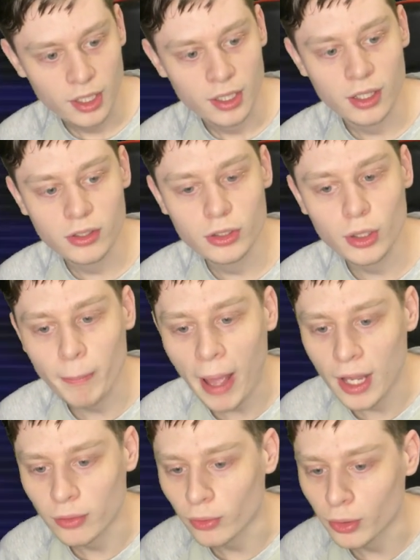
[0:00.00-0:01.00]
This is your
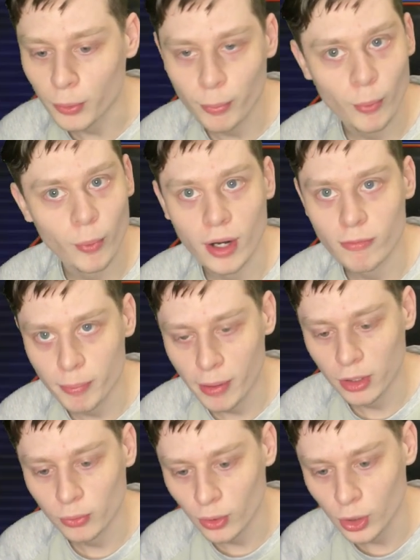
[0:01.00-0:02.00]
password. You put whatever
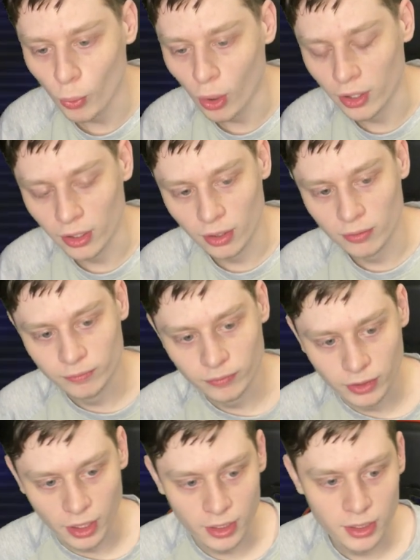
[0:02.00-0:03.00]
password you want in there.
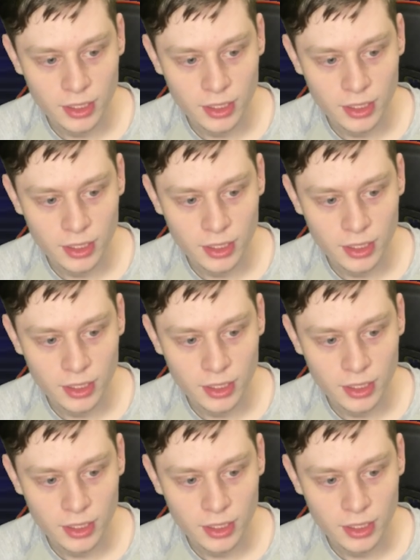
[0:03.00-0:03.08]
Okay.